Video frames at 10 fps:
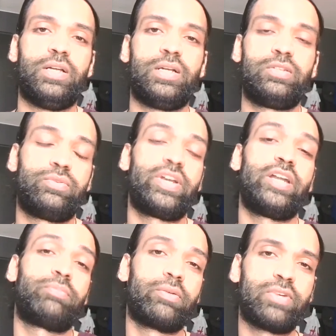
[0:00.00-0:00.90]
the trade
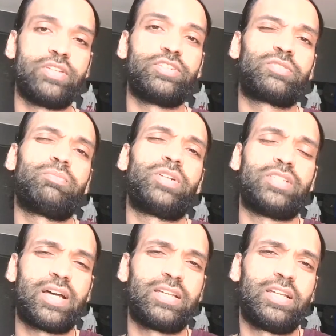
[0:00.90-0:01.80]
privileges, but
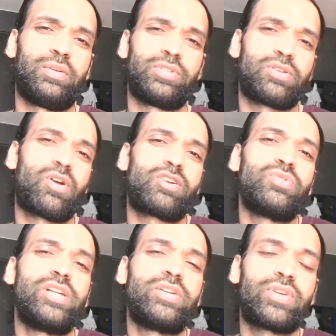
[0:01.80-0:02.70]
Jahangir was not too
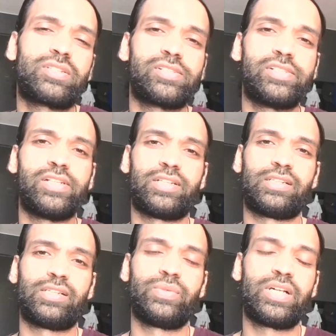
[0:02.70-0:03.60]
interested
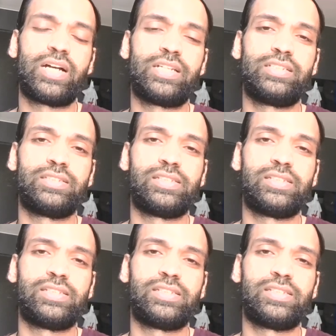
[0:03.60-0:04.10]
regarding